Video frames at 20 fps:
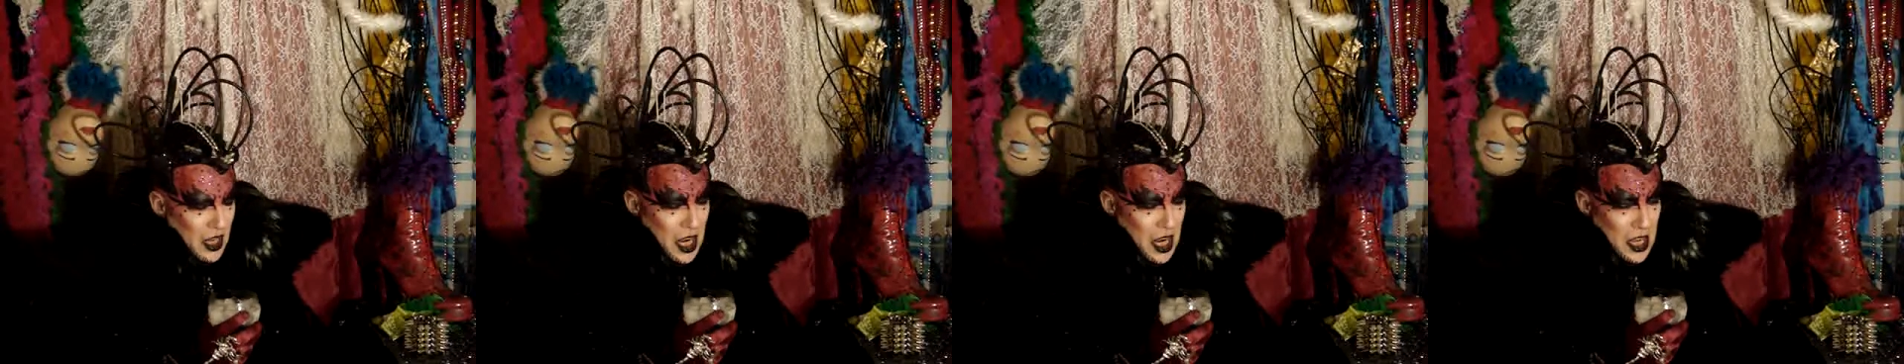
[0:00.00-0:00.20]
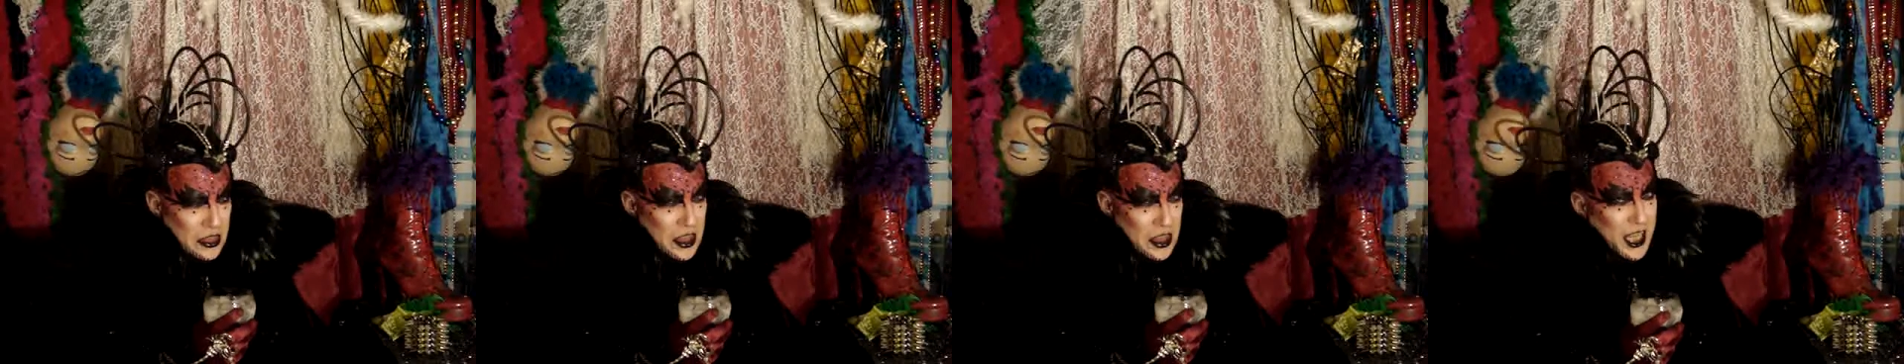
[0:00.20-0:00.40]

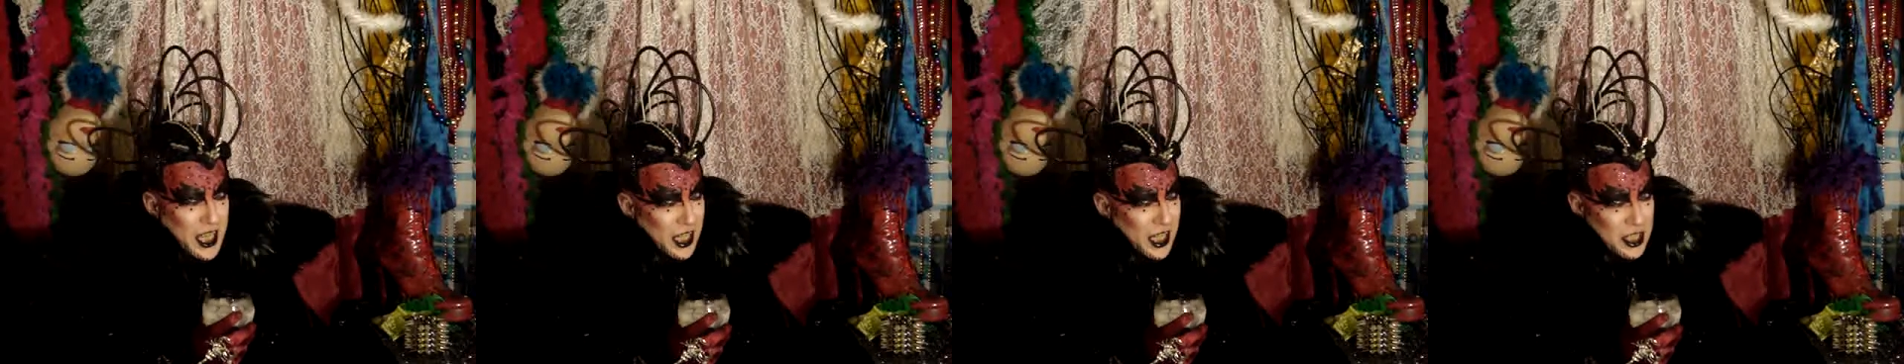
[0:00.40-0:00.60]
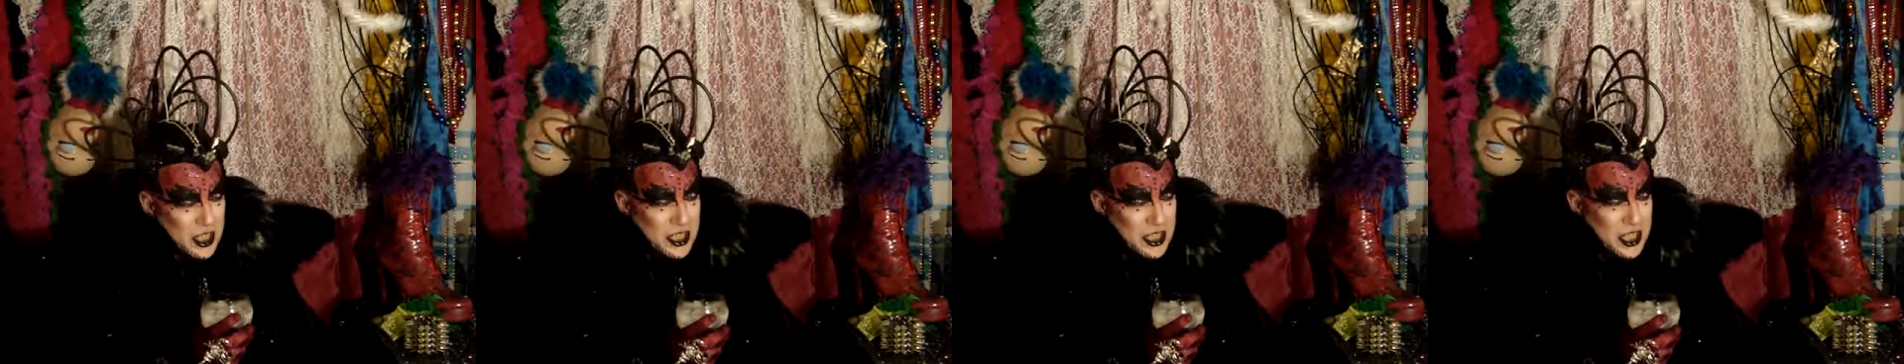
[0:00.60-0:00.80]
I think
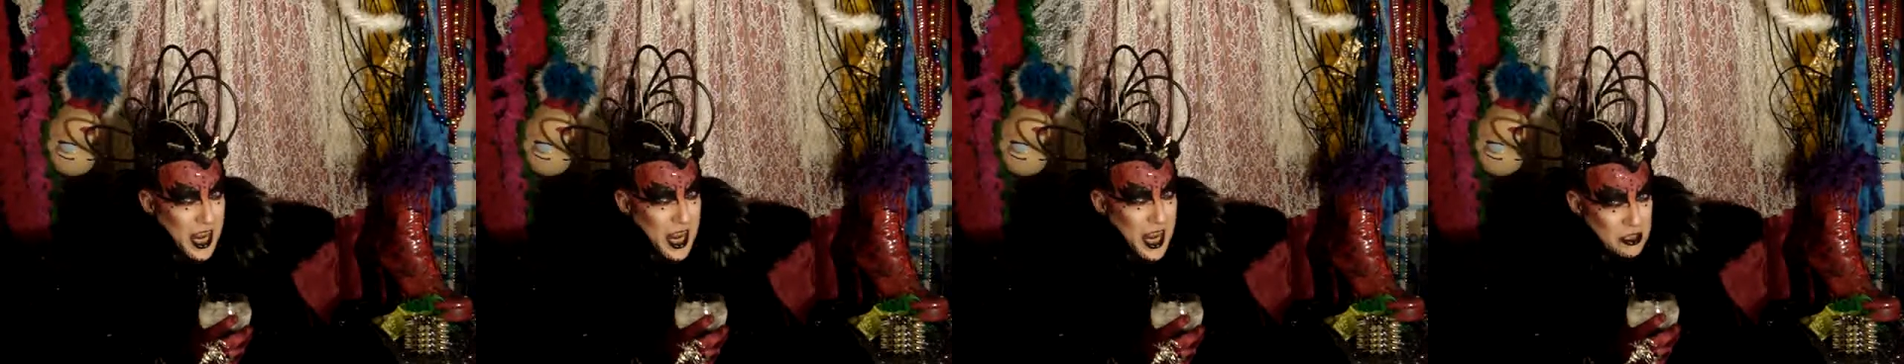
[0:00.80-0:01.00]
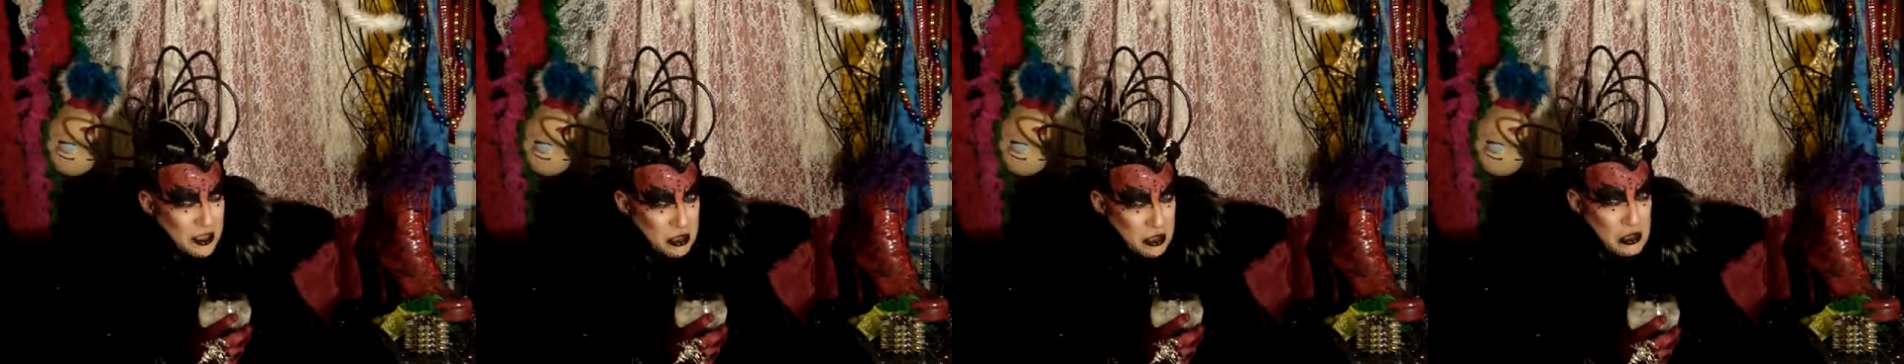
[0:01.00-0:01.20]
I just
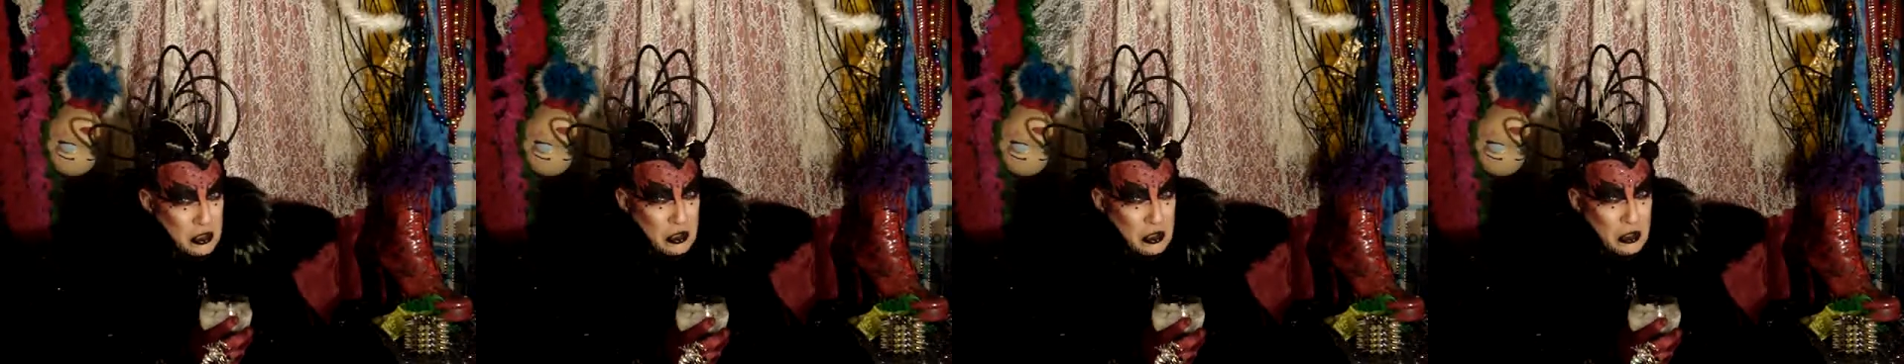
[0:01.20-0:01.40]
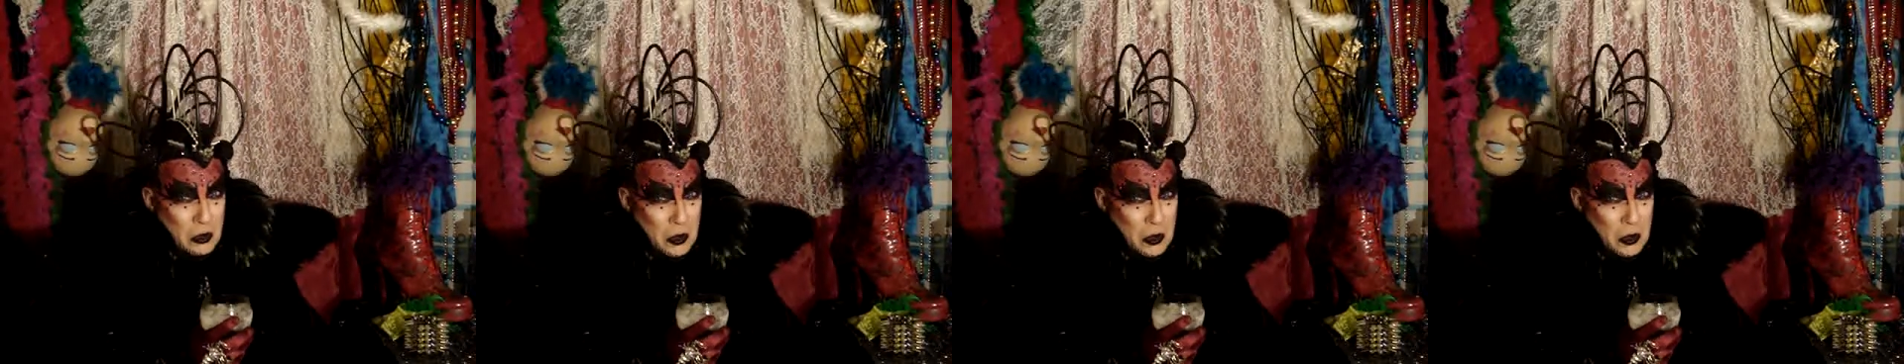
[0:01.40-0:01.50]
answered your